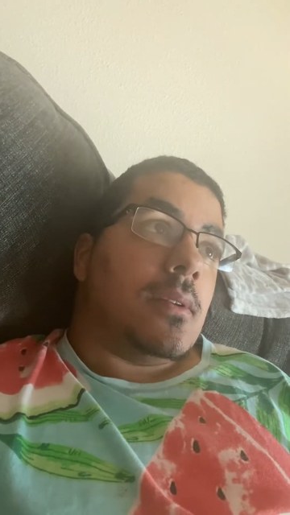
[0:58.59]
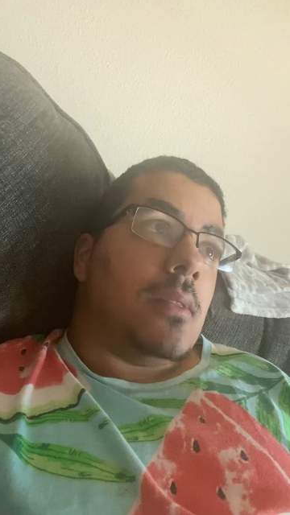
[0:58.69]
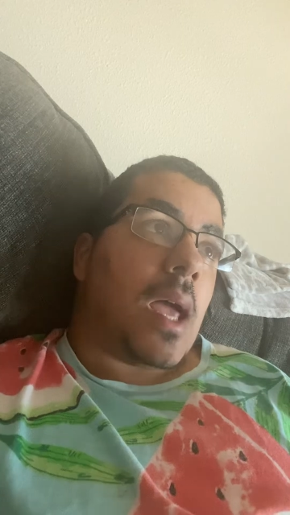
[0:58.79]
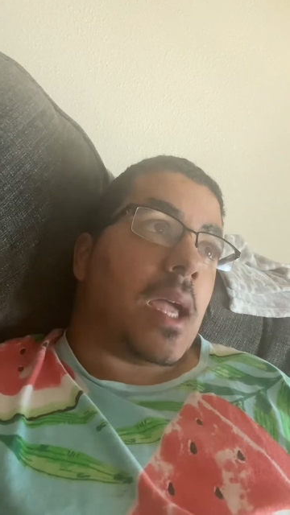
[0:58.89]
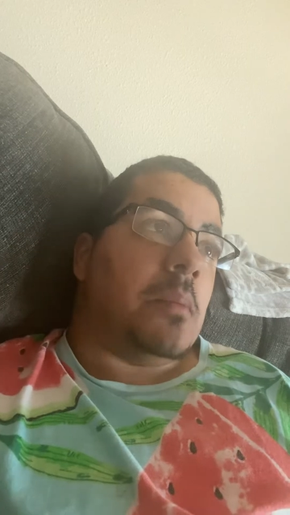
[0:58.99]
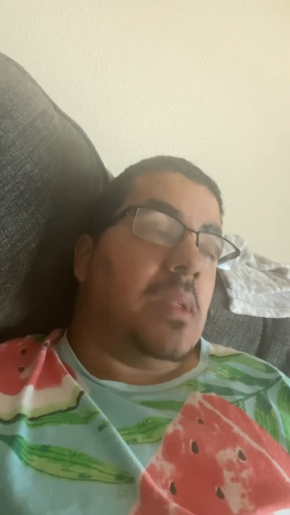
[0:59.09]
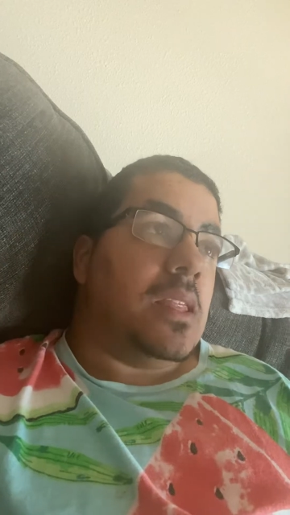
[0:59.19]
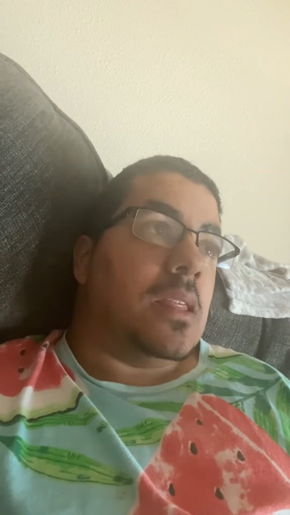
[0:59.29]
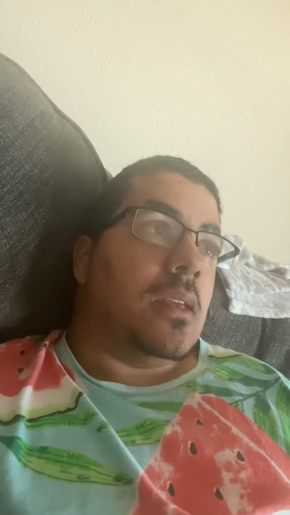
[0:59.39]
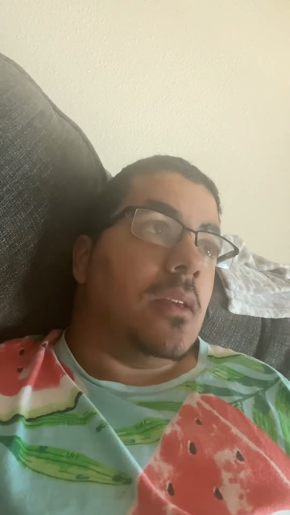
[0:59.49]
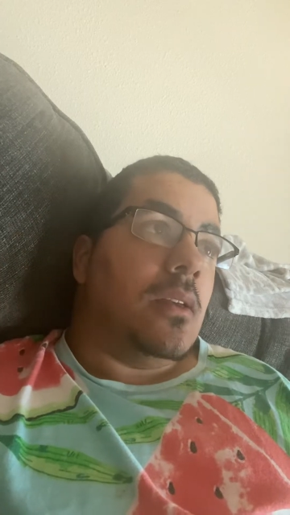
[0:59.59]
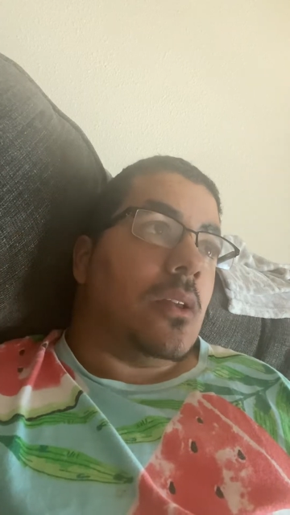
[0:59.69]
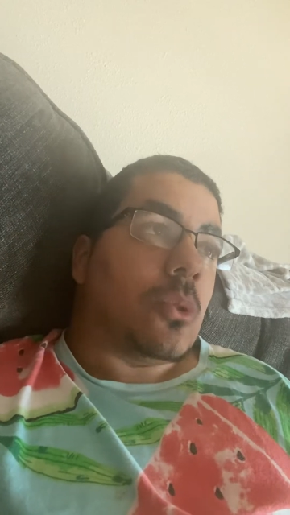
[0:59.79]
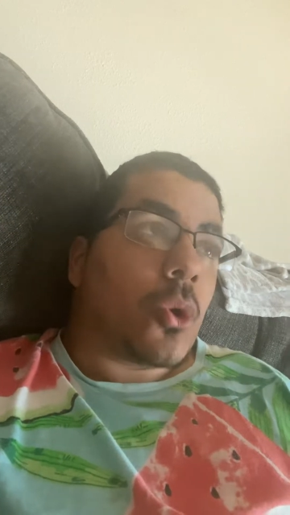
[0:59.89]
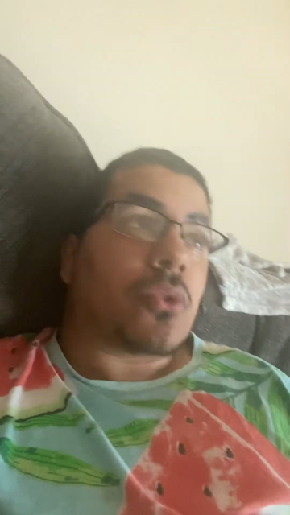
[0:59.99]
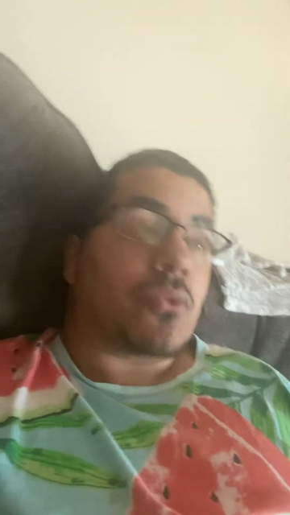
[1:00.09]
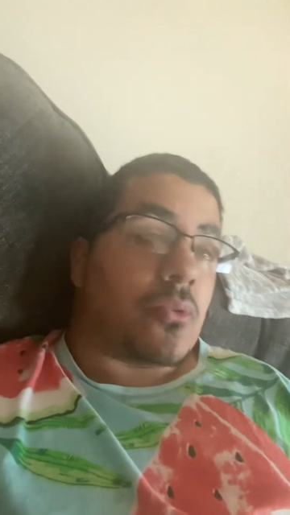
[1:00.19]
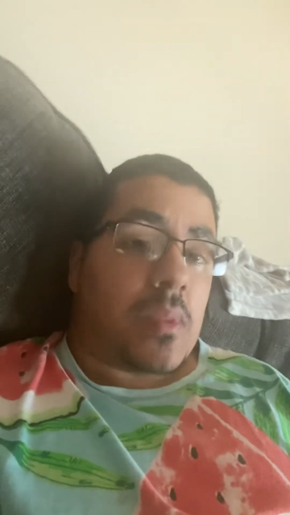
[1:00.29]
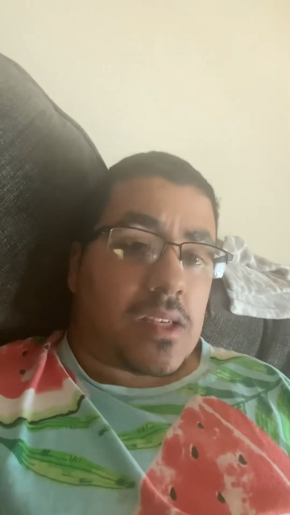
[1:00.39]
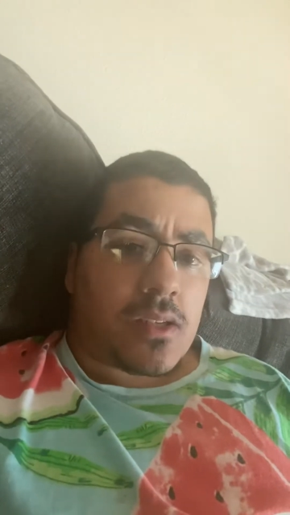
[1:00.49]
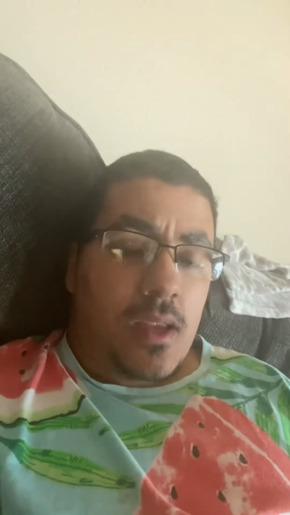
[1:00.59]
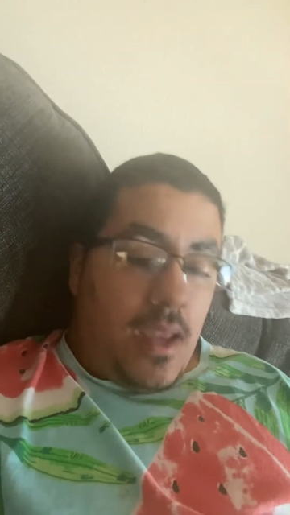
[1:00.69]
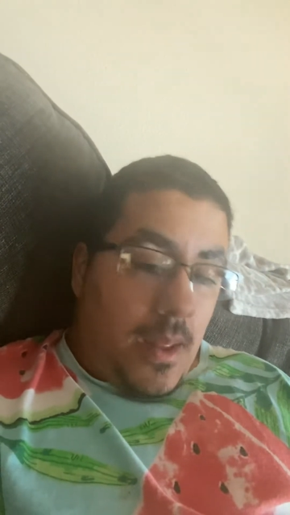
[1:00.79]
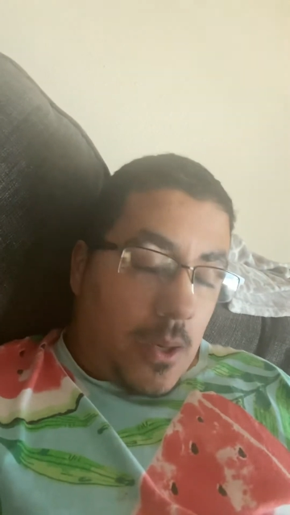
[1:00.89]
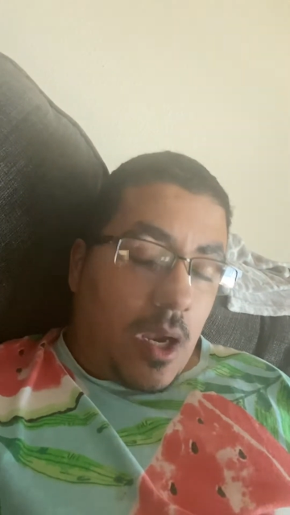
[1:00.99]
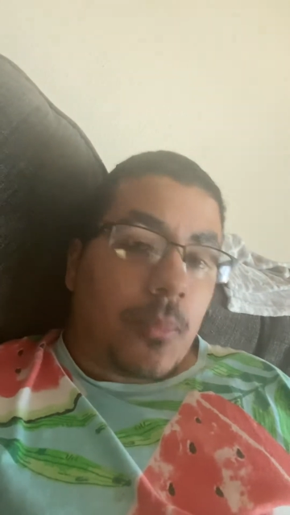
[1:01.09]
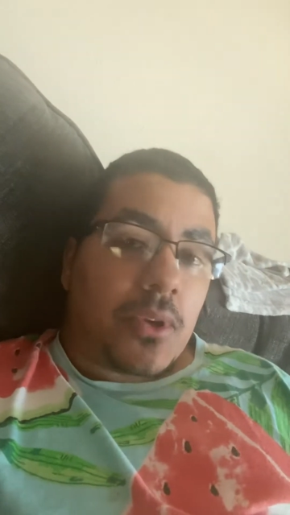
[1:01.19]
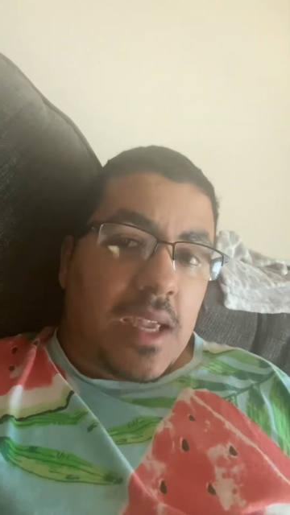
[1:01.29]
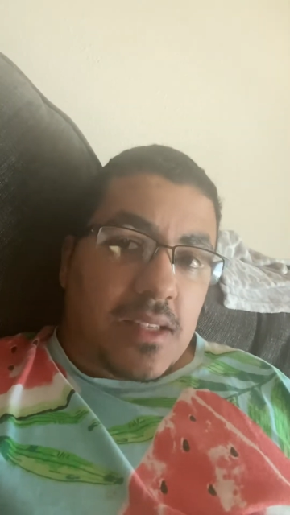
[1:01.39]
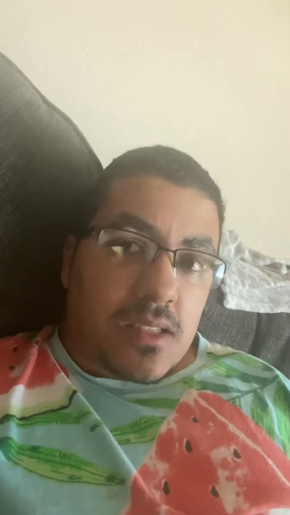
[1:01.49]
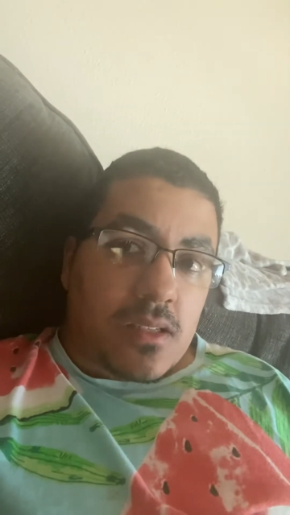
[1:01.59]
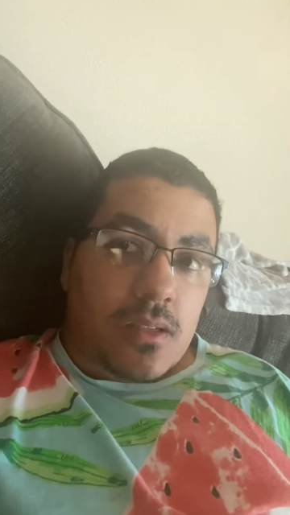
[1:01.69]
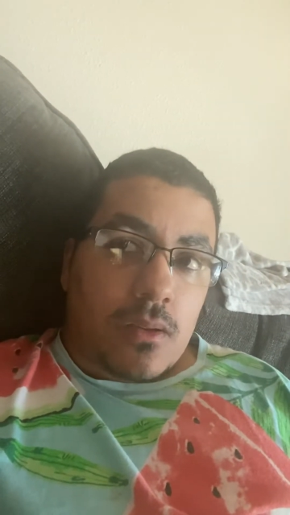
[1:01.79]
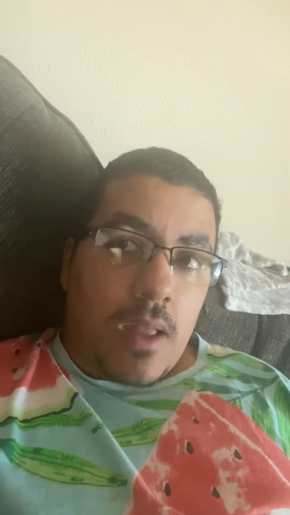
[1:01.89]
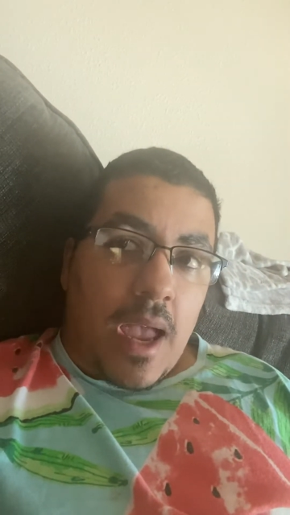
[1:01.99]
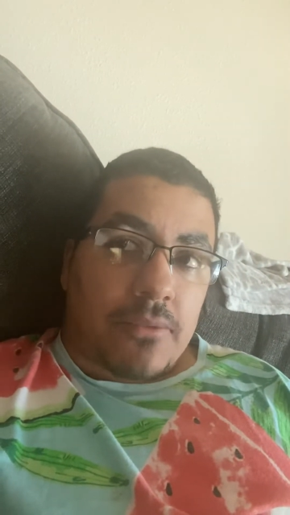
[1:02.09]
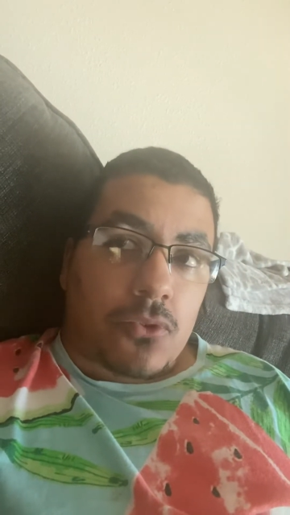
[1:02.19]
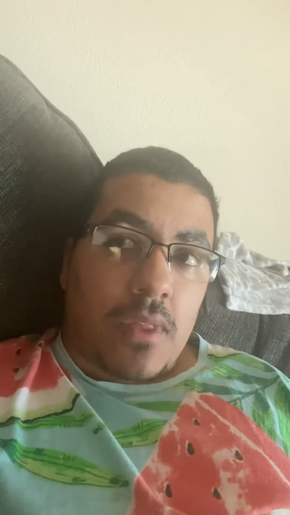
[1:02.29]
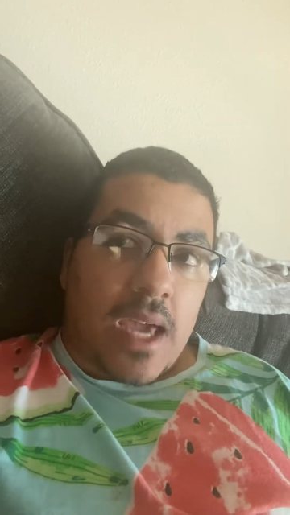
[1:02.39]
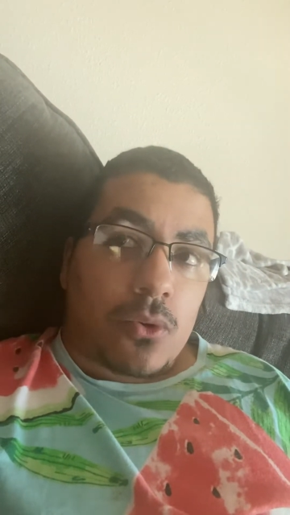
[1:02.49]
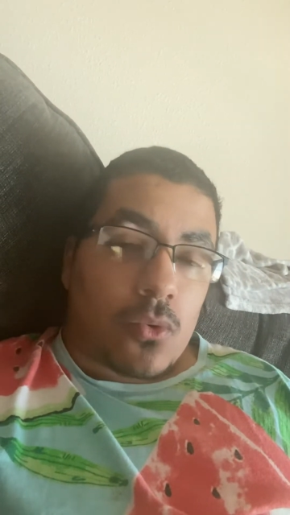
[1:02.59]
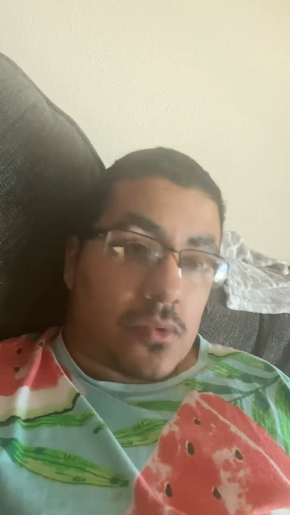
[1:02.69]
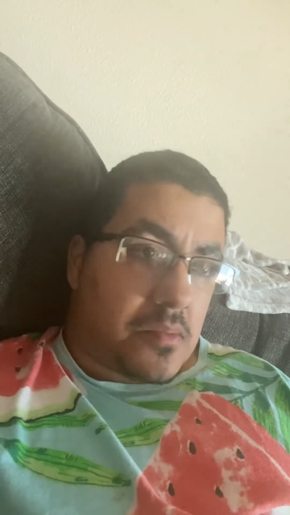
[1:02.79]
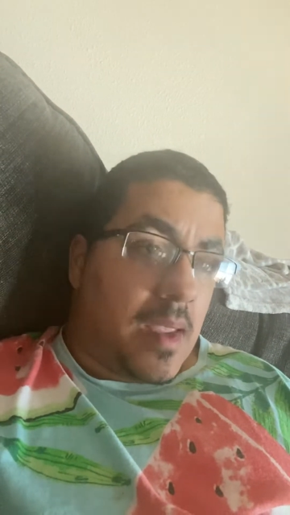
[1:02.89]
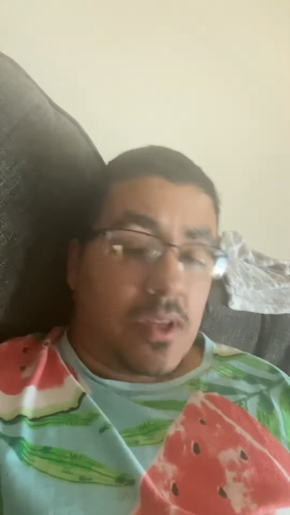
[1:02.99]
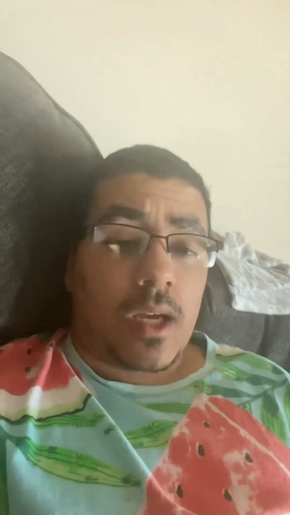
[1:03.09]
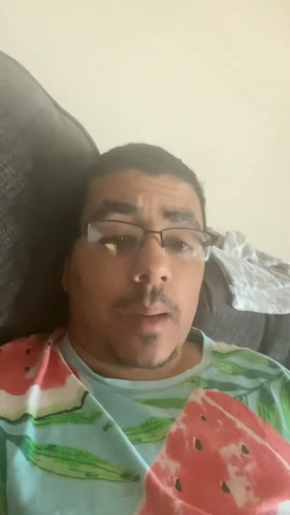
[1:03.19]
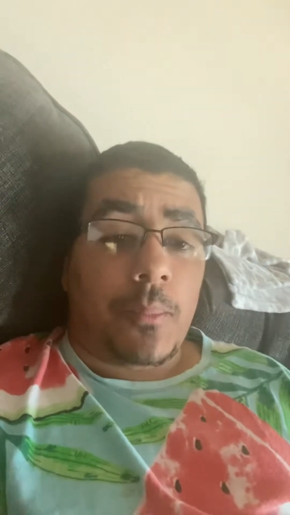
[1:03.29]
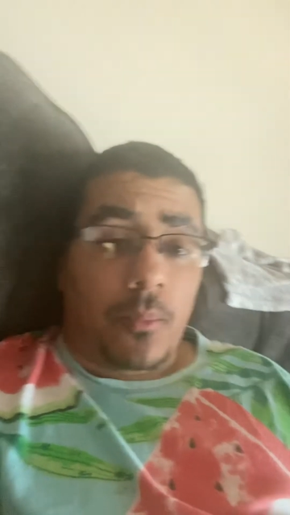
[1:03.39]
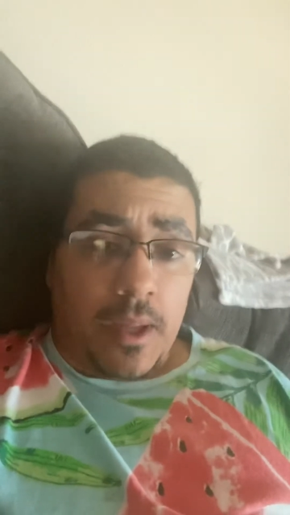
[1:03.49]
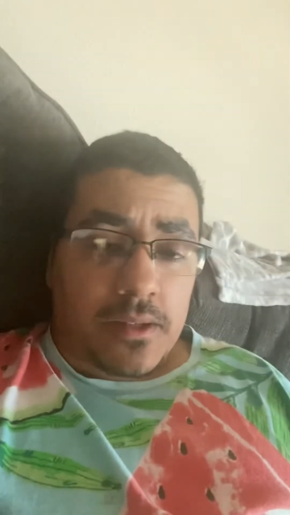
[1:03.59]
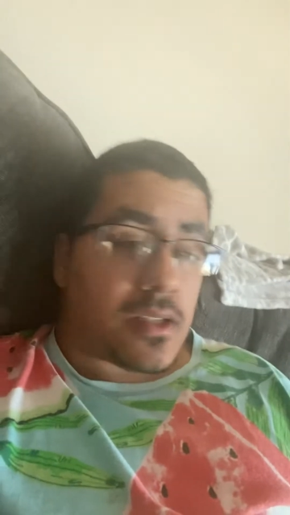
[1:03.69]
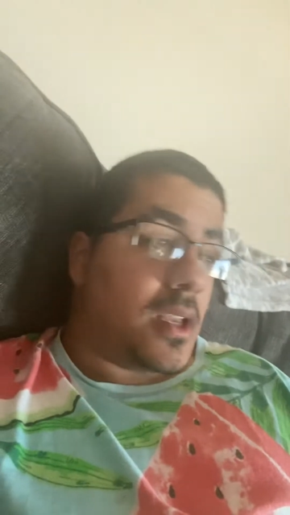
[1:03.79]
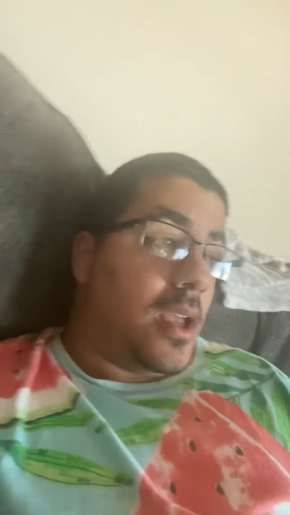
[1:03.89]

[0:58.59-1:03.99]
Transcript: that can be learned from this. And a couple nights after that, or it was maybe a couple months,